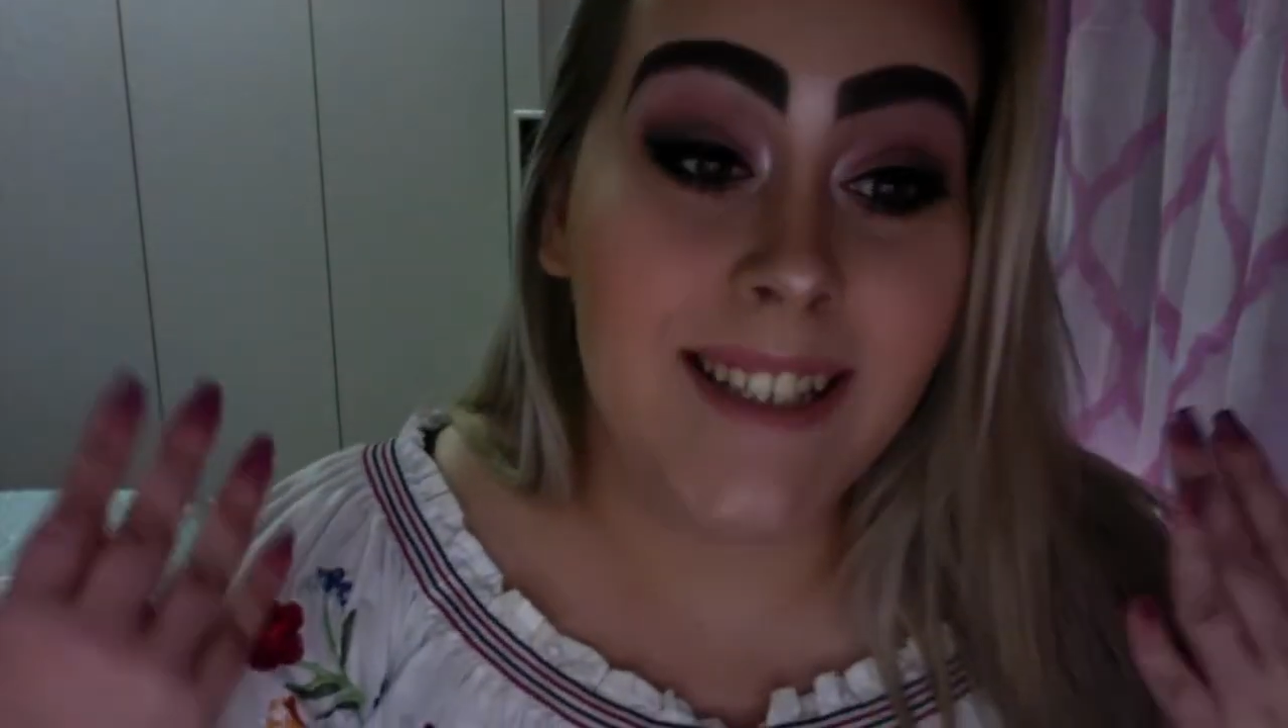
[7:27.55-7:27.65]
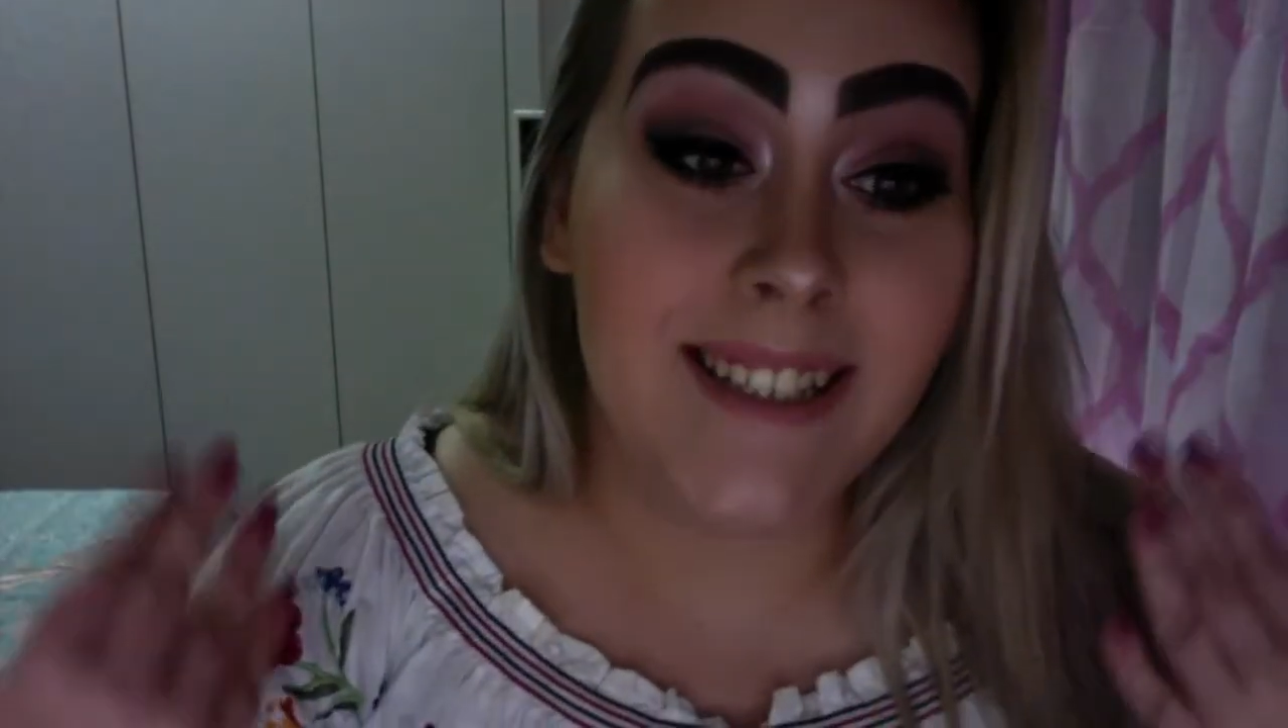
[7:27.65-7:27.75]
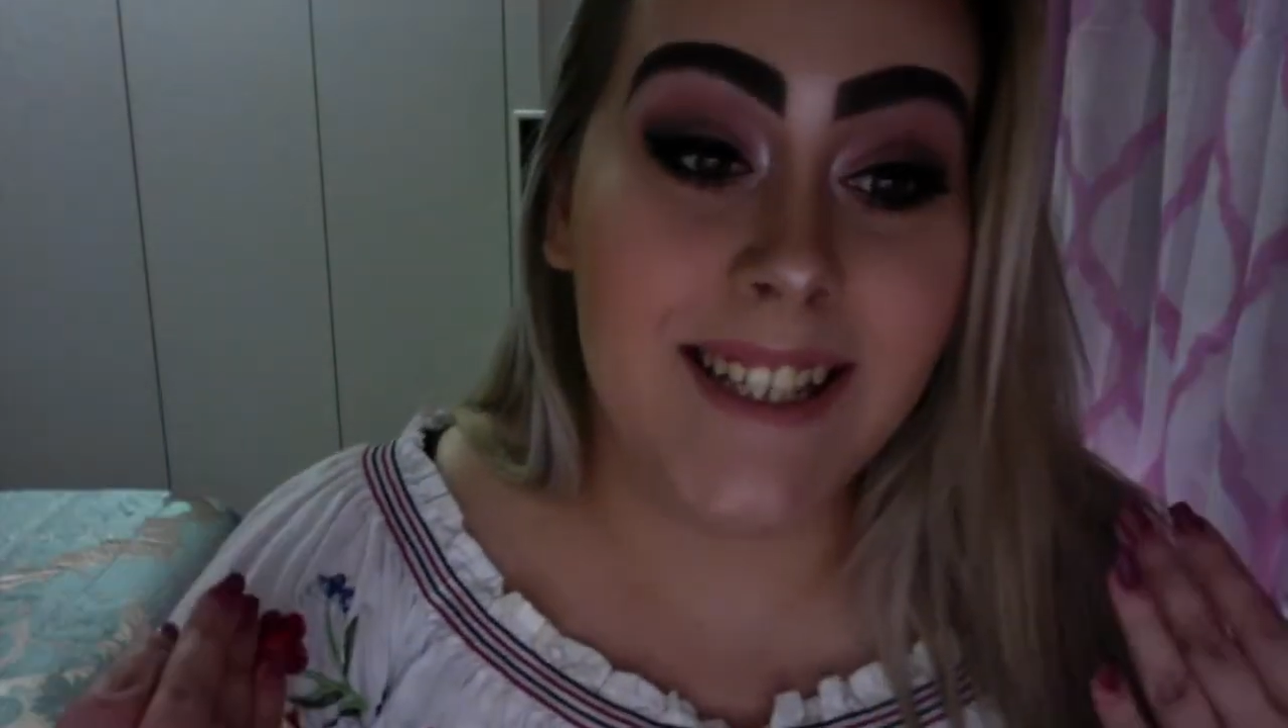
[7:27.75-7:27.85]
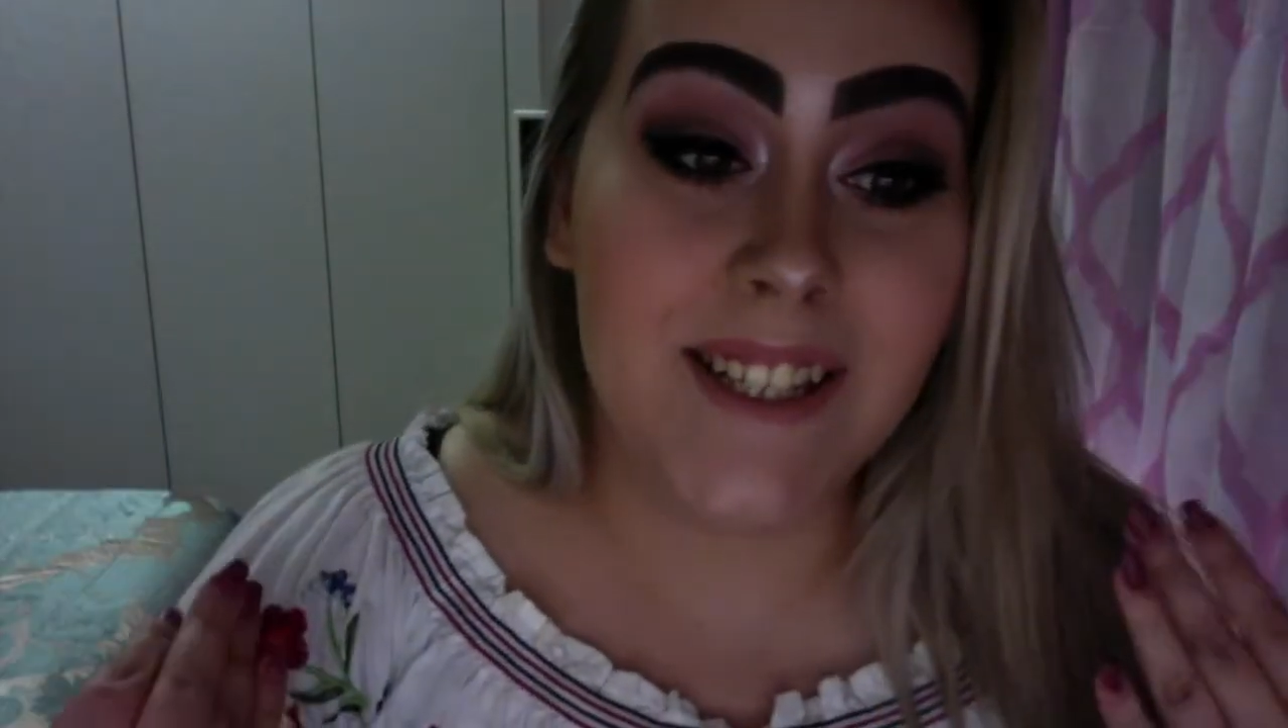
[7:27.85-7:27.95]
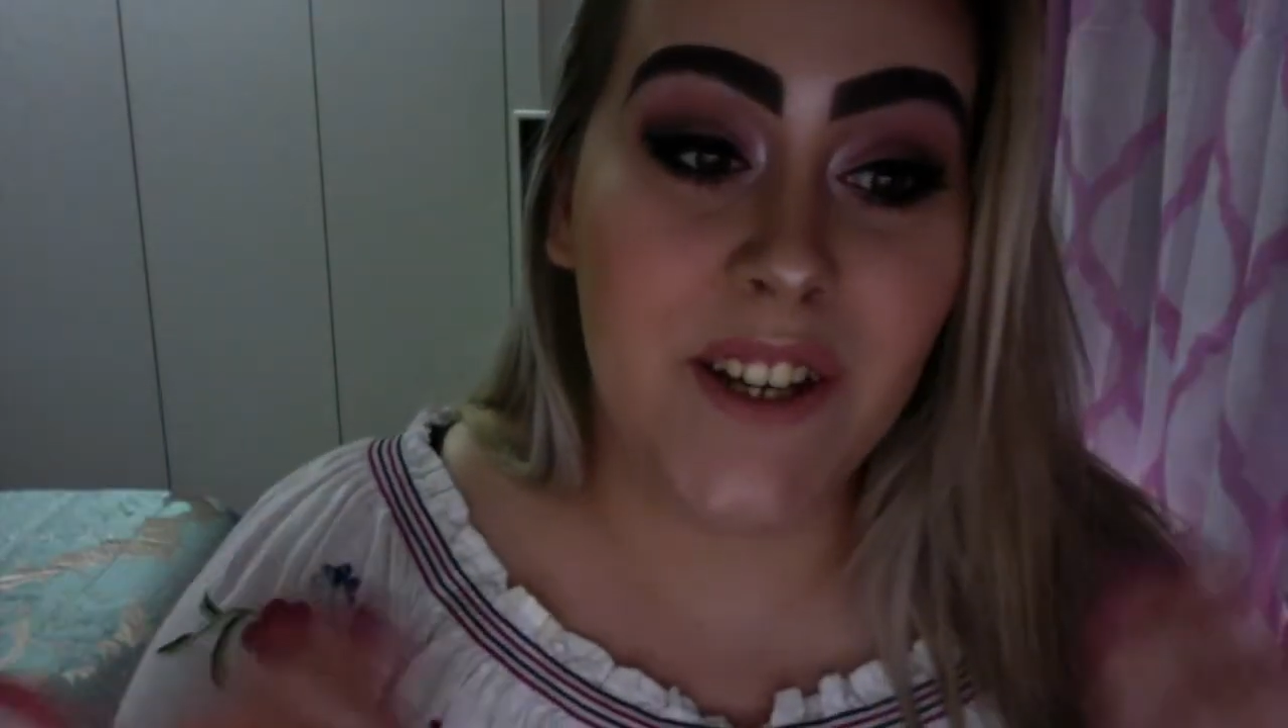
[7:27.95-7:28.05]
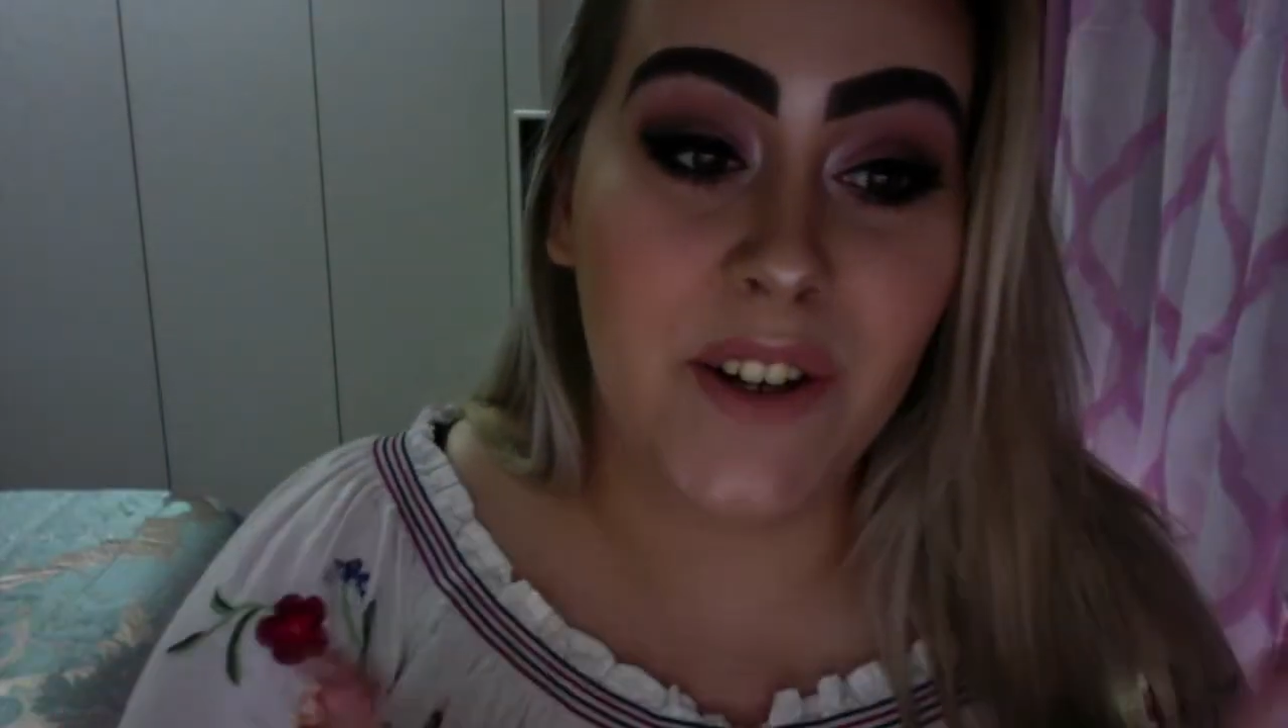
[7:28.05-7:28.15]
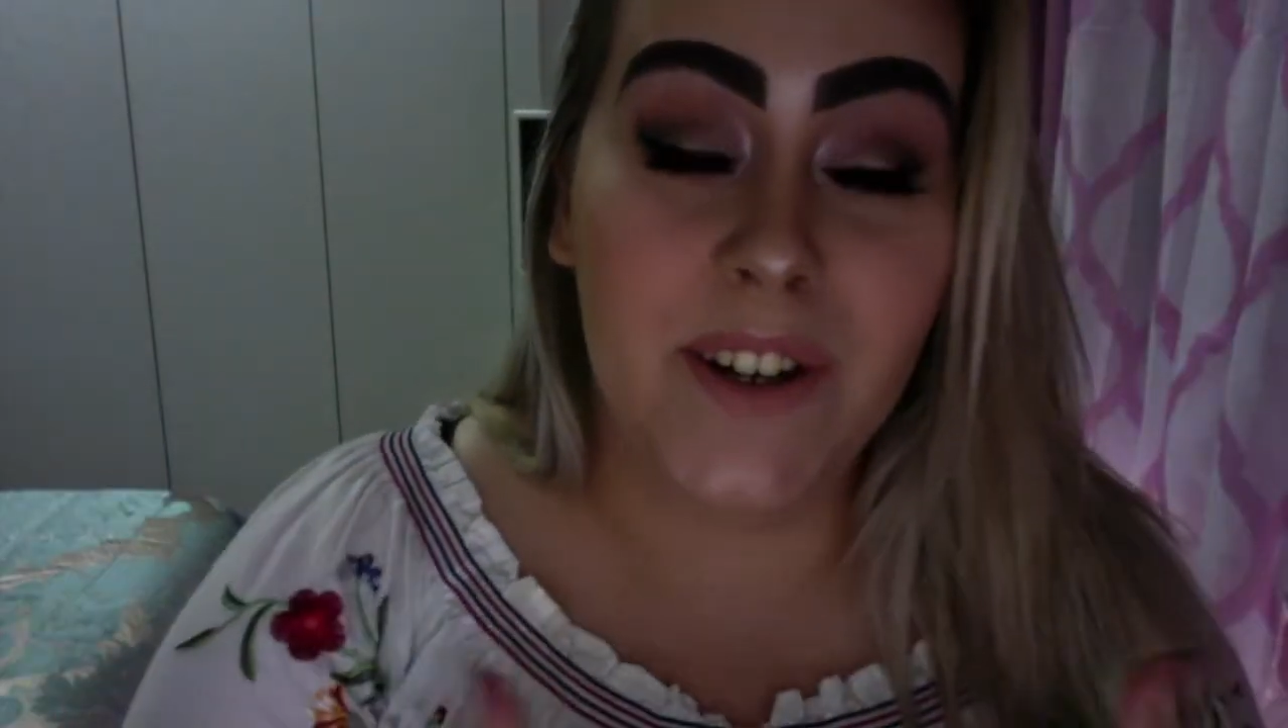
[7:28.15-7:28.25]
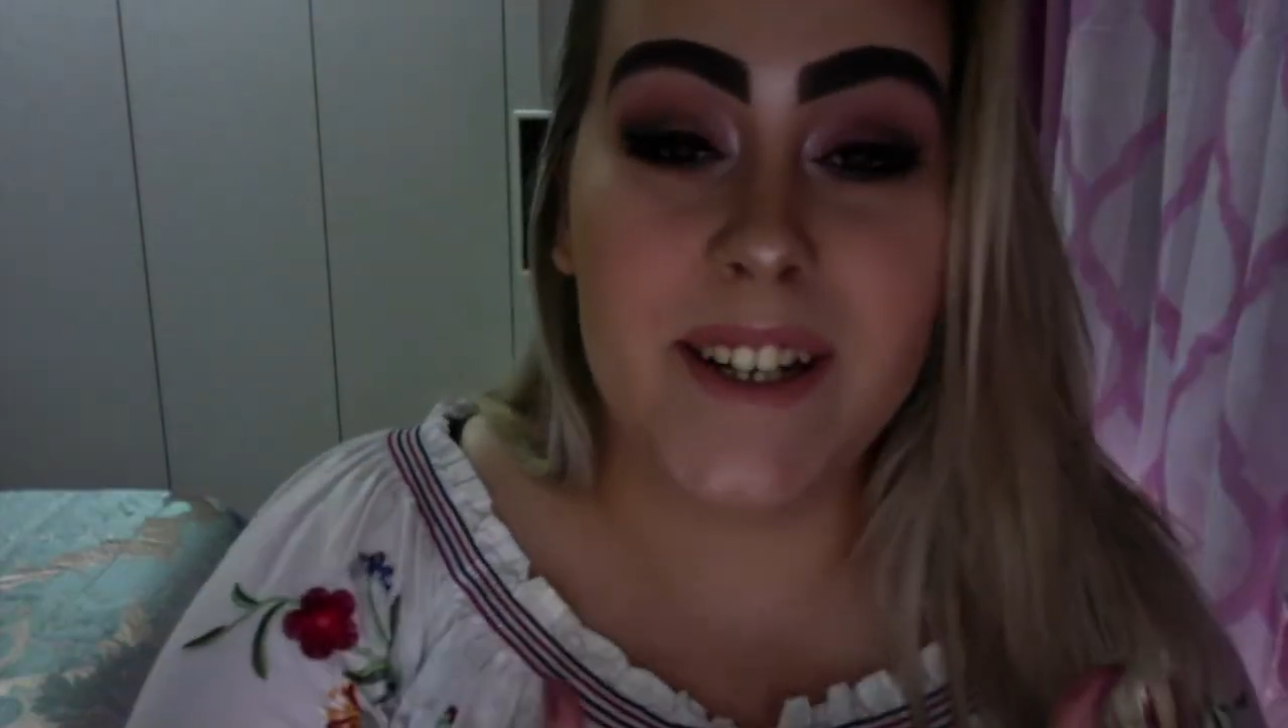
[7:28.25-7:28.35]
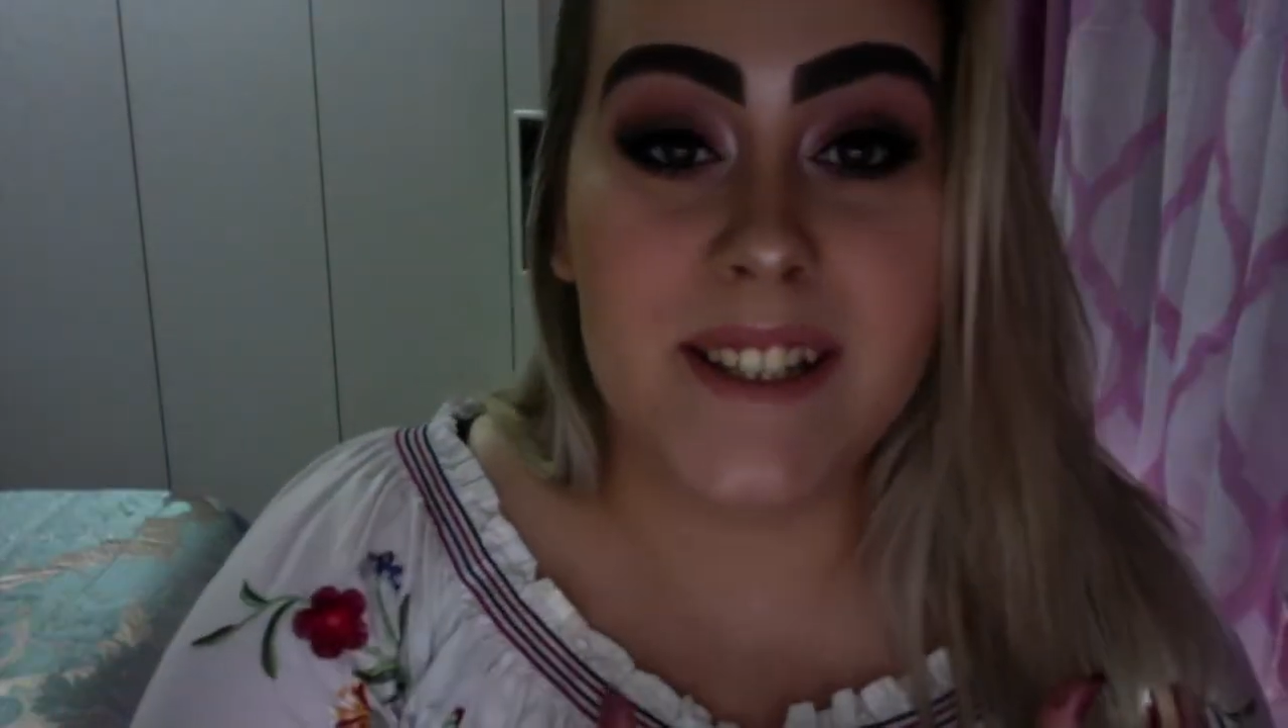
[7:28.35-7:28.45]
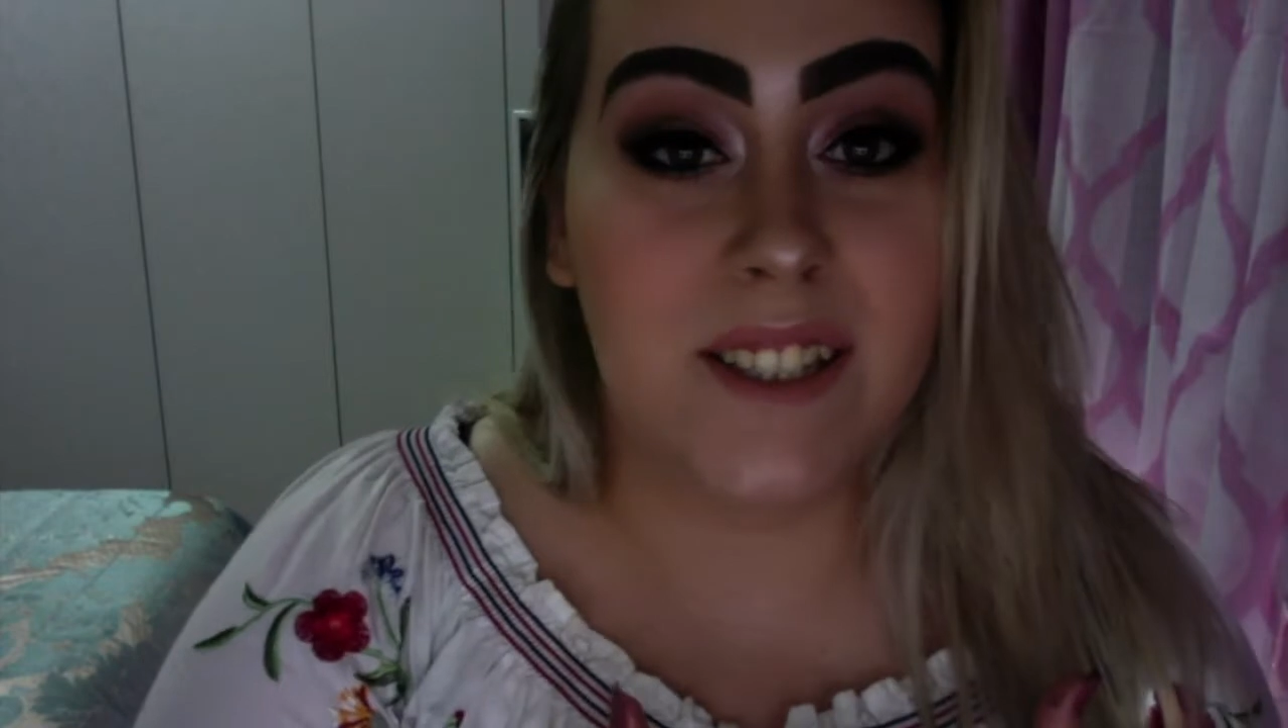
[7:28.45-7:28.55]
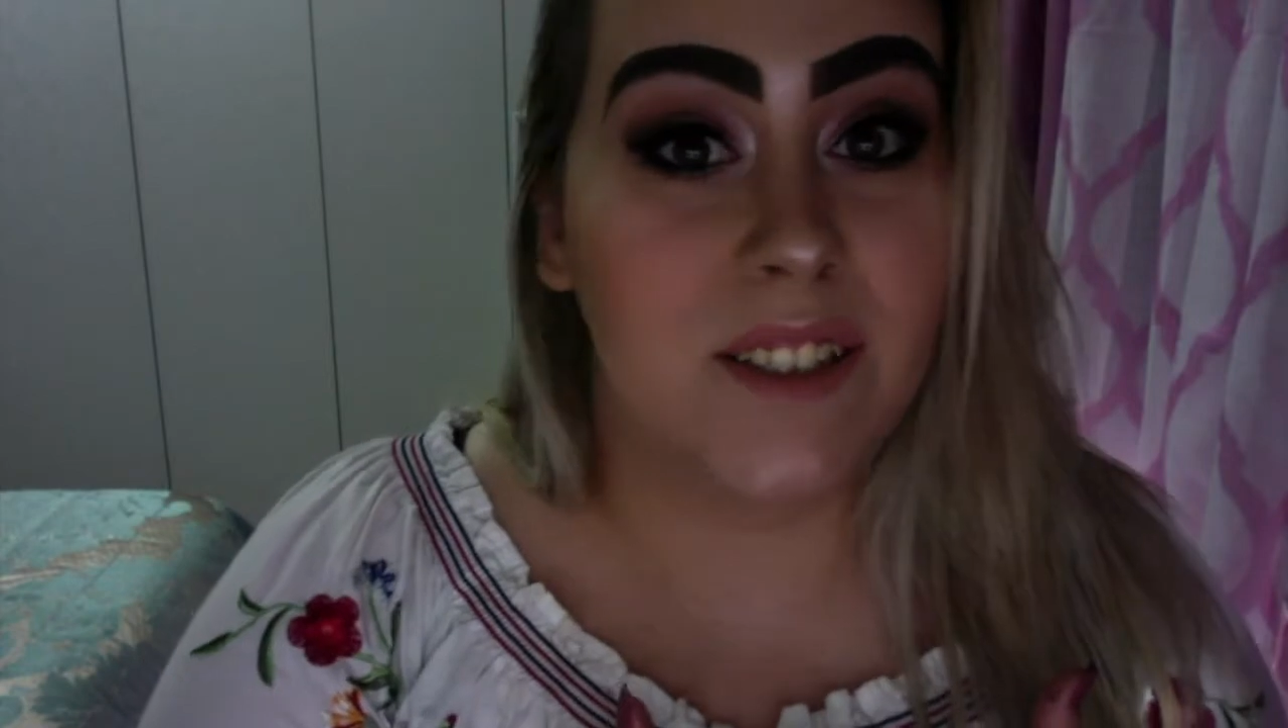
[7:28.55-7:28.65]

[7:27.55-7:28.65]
This here is the